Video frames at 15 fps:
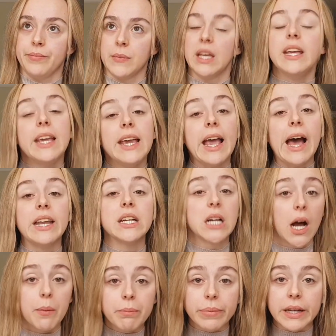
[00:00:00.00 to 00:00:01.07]
he had a
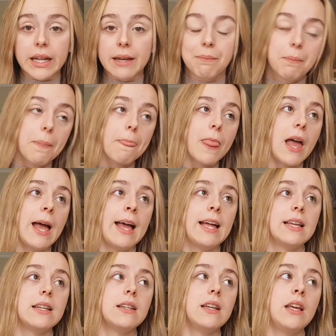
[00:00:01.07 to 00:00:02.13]
company
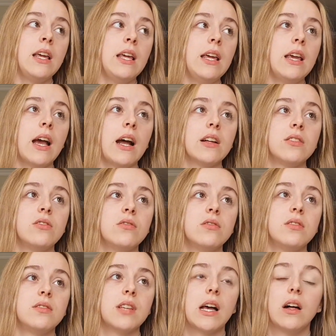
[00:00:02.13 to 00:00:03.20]
and he had to
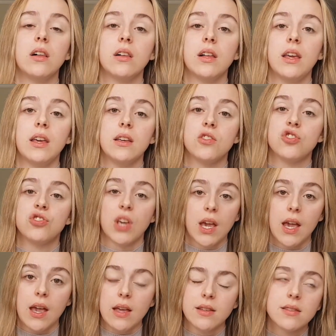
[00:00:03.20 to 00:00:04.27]
sell his
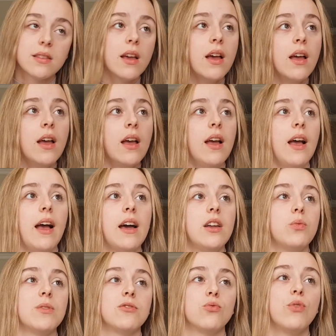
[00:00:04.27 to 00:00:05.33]
shares and it
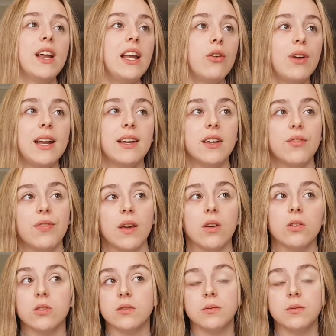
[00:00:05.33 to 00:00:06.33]
was really, really difficult.